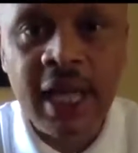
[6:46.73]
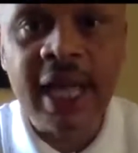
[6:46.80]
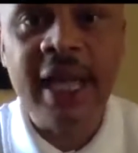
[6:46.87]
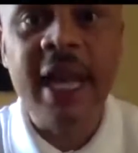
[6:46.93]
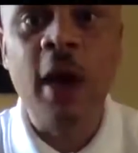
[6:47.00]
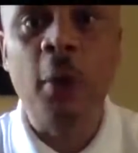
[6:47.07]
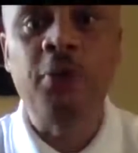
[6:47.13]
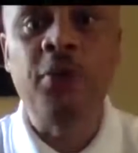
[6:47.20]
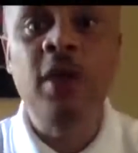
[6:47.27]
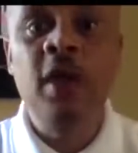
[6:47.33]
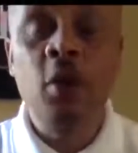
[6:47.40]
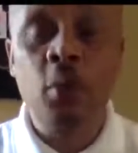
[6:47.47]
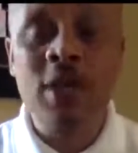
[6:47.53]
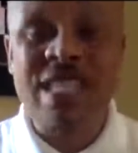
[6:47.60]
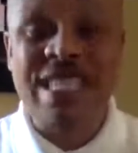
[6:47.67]
It helps
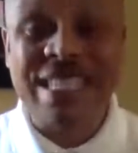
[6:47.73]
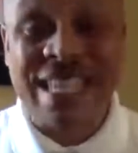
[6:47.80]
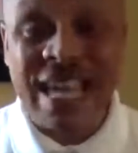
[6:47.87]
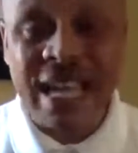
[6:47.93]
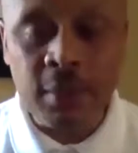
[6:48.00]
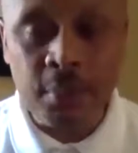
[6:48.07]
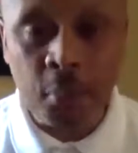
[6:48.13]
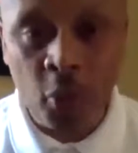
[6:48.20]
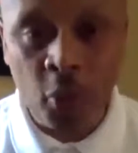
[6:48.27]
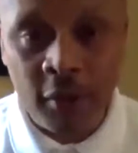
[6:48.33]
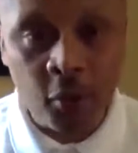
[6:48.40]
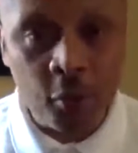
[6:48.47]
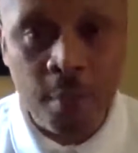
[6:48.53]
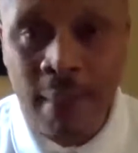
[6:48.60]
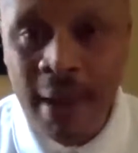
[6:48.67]
with skin
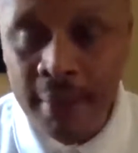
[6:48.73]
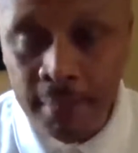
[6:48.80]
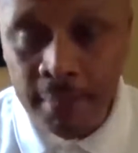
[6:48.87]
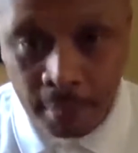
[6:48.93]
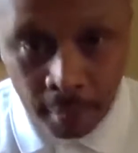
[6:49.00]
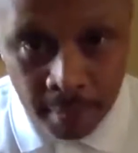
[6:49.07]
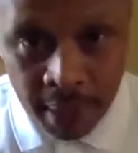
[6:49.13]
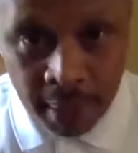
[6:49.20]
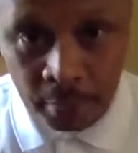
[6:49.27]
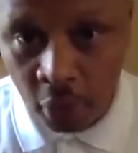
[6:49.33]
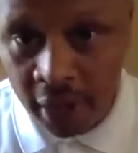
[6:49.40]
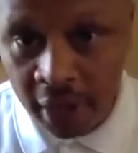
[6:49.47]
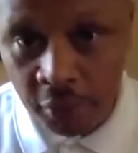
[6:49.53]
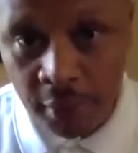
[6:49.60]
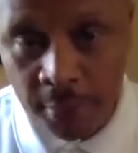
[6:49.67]
and
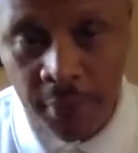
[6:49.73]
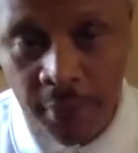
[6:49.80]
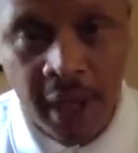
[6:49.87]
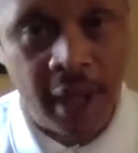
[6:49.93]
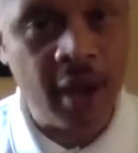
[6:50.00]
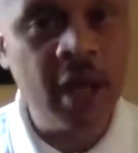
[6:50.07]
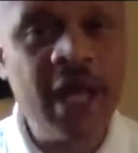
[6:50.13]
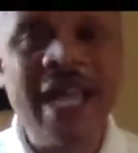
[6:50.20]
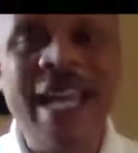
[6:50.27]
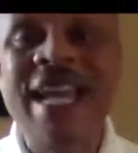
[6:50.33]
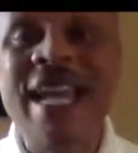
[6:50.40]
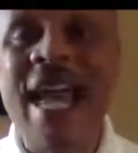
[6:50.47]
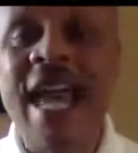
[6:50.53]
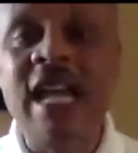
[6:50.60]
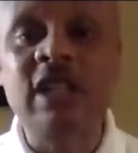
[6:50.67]
membrane repair.
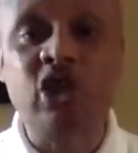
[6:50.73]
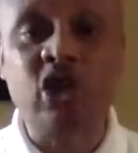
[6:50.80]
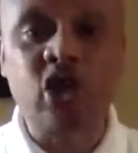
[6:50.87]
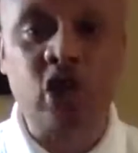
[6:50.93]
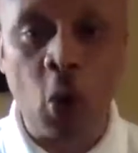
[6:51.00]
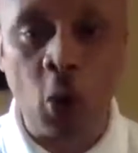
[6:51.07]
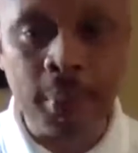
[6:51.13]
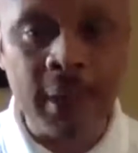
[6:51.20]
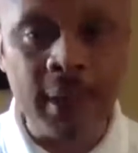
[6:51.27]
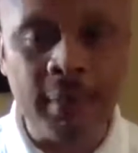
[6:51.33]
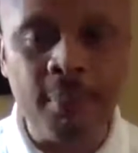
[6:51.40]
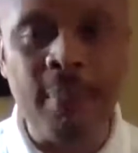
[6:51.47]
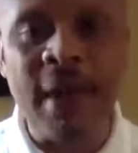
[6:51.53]
It has so many